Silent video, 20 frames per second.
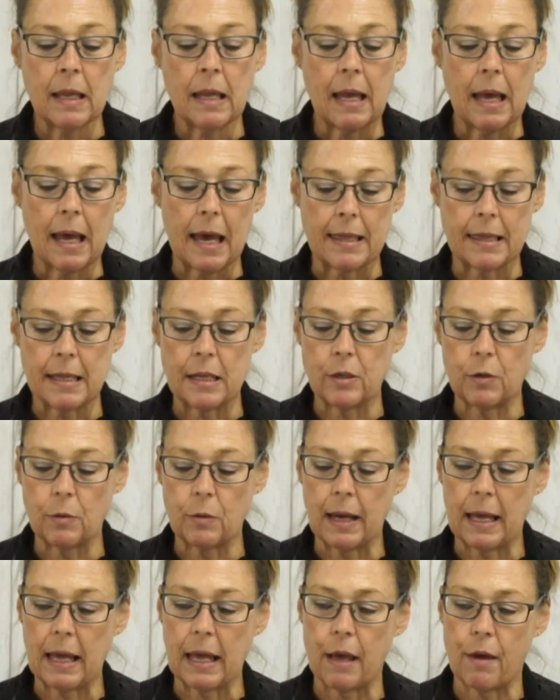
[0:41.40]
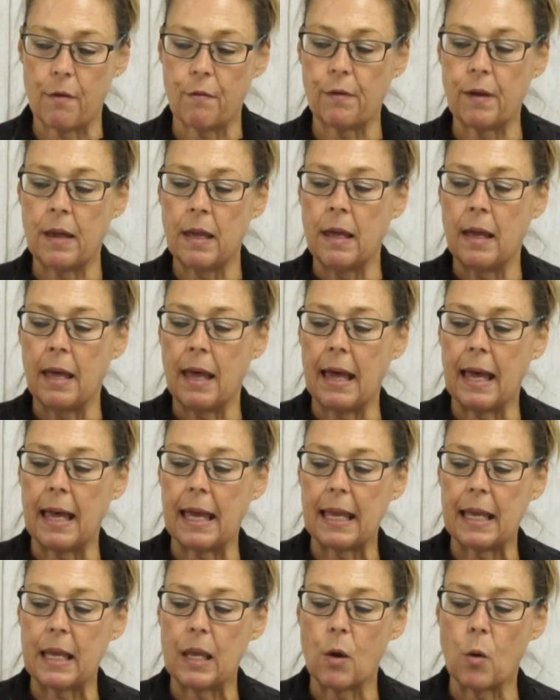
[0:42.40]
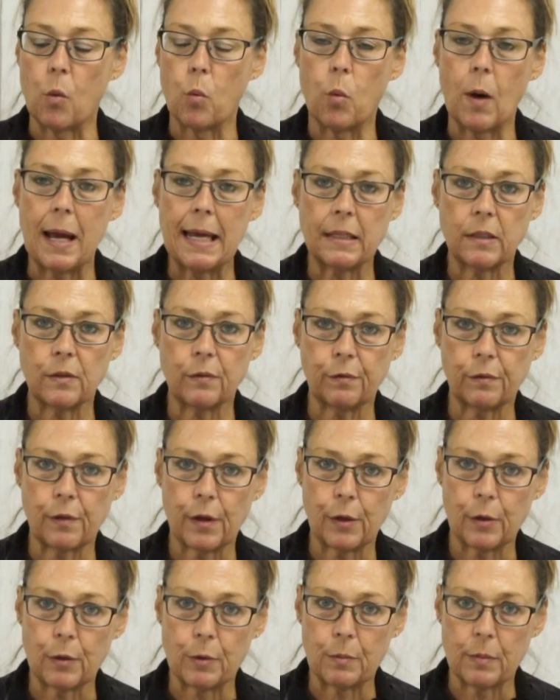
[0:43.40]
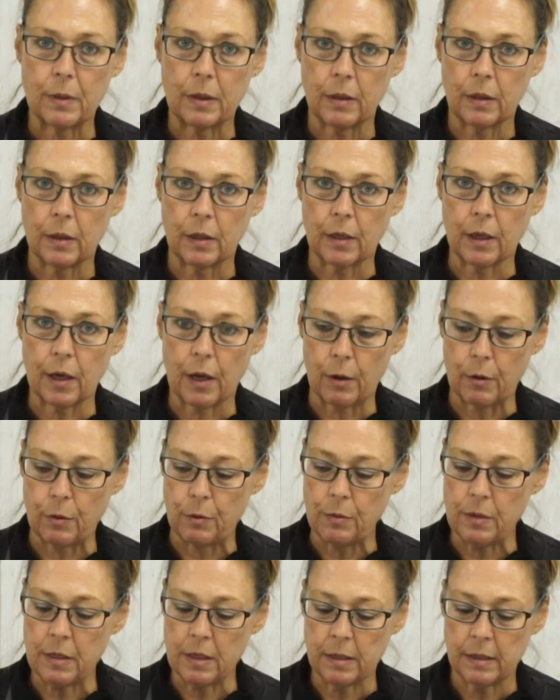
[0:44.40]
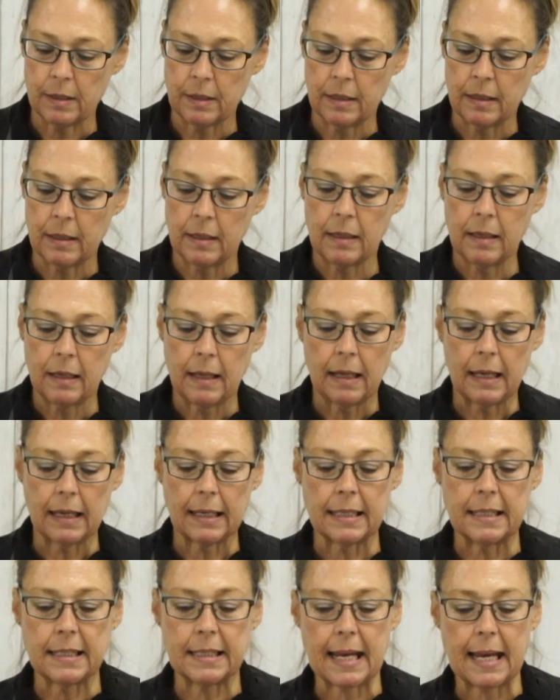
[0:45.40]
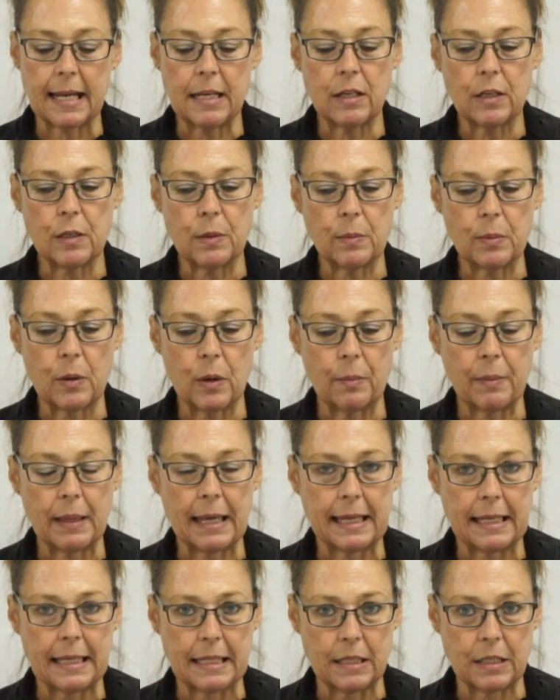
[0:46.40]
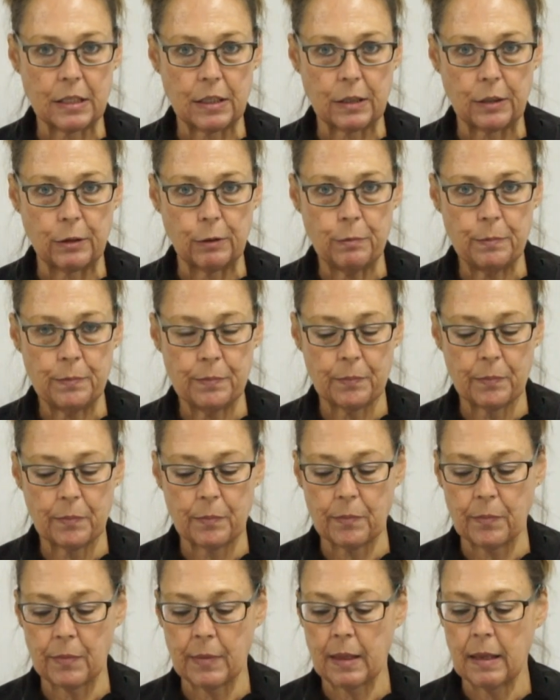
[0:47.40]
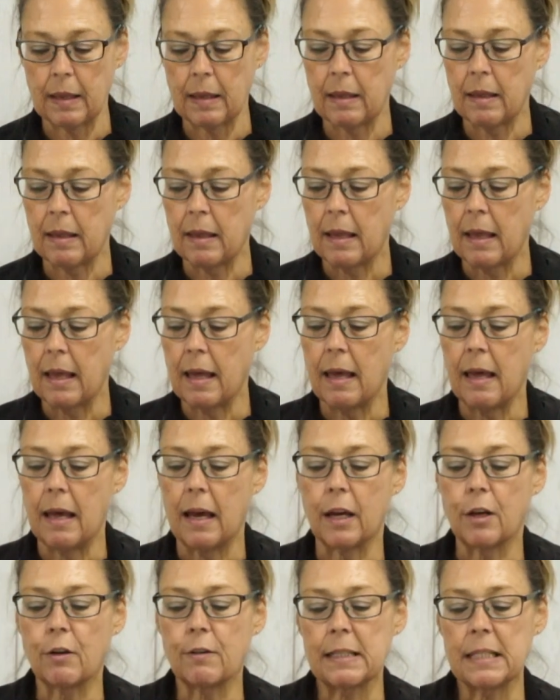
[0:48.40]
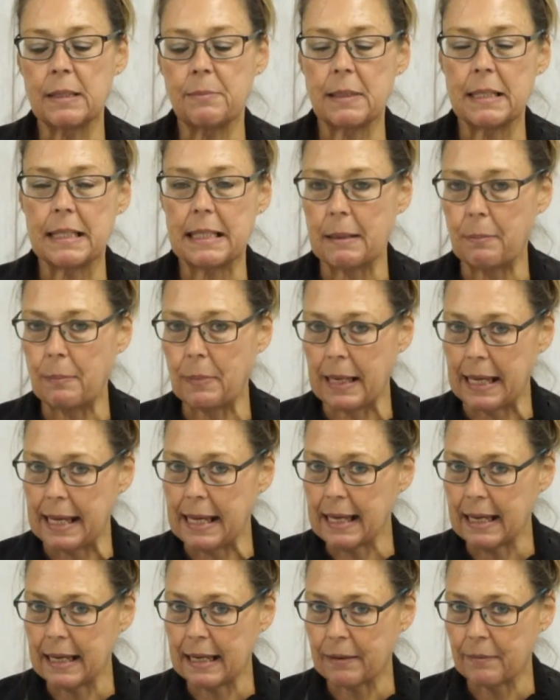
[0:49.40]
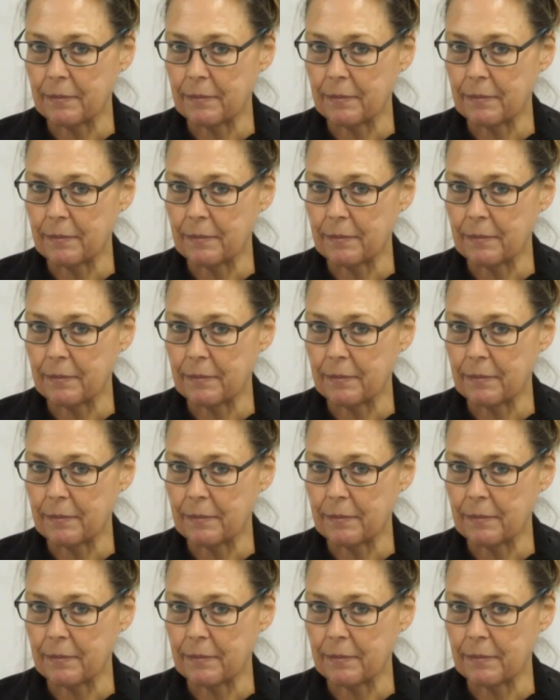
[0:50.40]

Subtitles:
and then you have a wet foam cone, a container to pop that into, a Christmassy pick,